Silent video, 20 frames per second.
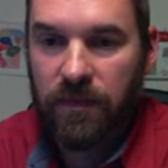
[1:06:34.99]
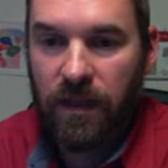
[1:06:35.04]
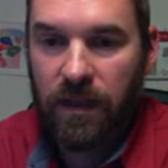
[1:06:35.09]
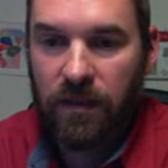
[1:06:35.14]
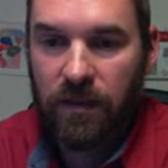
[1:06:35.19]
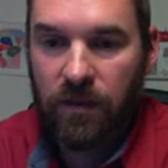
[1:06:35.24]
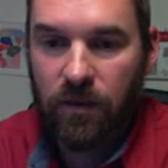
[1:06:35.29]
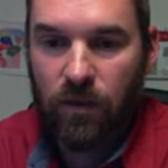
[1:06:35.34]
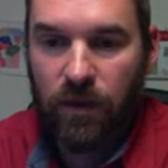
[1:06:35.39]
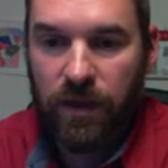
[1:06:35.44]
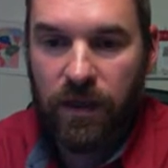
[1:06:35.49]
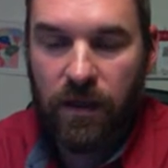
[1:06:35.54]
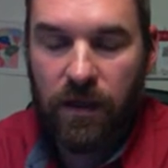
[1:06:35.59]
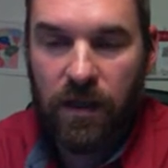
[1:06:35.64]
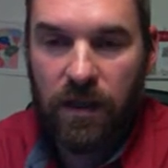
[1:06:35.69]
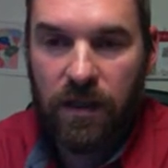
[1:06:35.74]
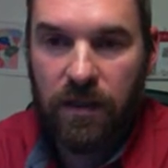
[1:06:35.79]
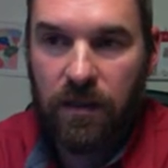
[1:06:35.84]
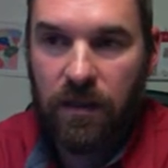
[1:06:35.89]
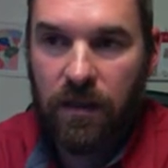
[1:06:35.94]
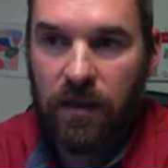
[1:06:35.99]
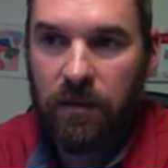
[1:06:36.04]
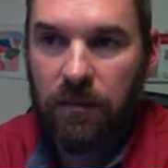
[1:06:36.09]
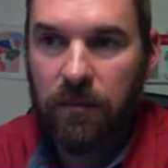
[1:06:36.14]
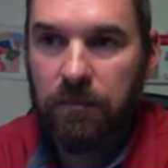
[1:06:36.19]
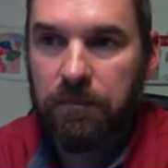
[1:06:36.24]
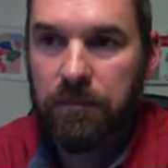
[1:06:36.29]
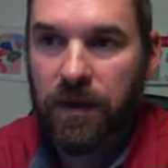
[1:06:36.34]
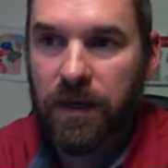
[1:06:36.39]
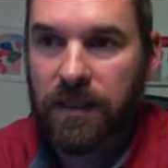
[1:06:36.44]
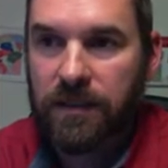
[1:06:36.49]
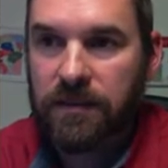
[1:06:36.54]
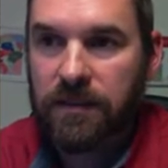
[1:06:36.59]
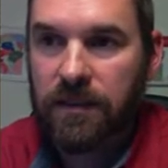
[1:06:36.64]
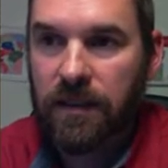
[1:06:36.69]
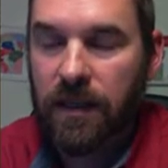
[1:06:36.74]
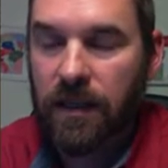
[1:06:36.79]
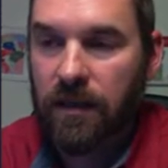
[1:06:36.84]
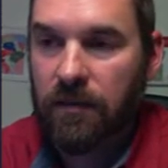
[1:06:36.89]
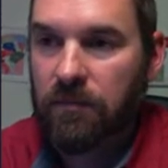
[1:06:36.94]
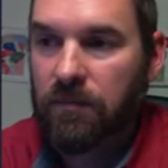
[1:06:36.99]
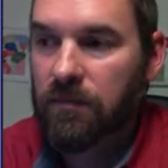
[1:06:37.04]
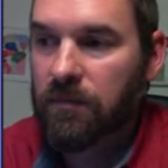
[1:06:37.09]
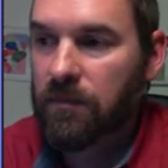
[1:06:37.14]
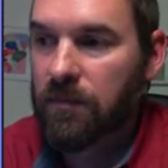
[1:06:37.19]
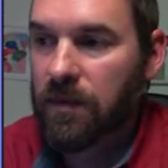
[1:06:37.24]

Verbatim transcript: that are going on, uh, but uh,